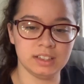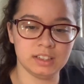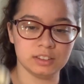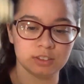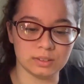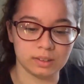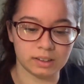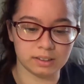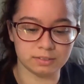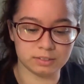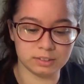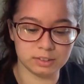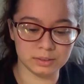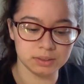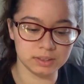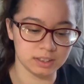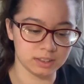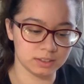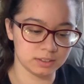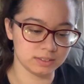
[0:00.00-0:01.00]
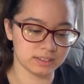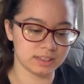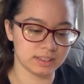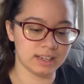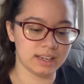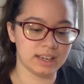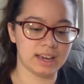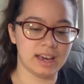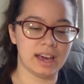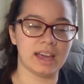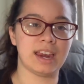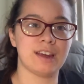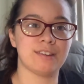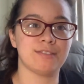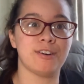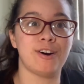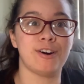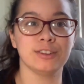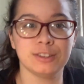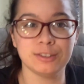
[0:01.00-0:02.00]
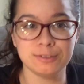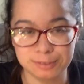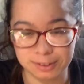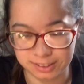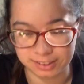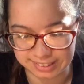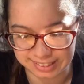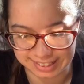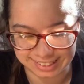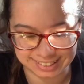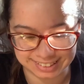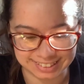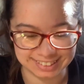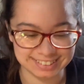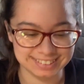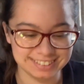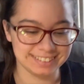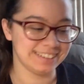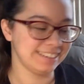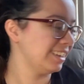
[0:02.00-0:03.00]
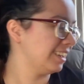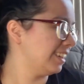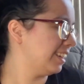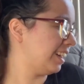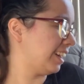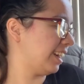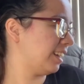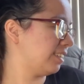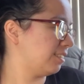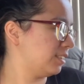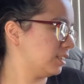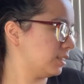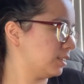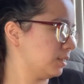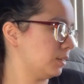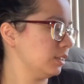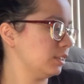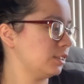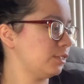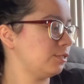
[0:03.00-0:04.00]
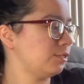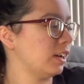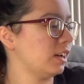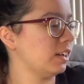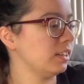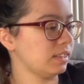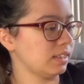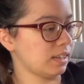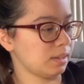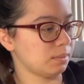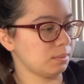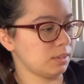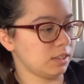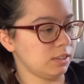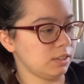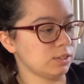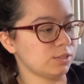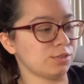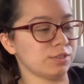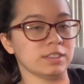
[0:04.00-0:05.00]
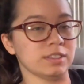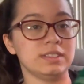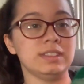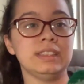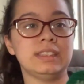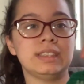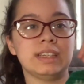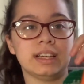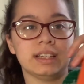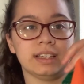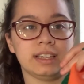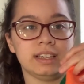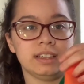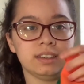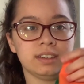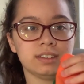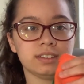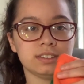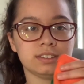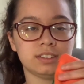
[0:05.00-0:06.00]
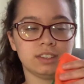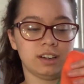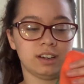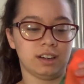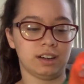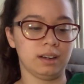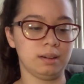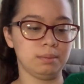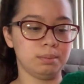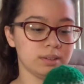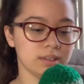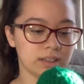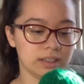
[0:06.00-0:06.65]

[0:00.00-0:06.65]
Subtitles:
So I have two of those, and I have all the felt that I need. I have this orange felt that I'm gonna use for detailing on the top.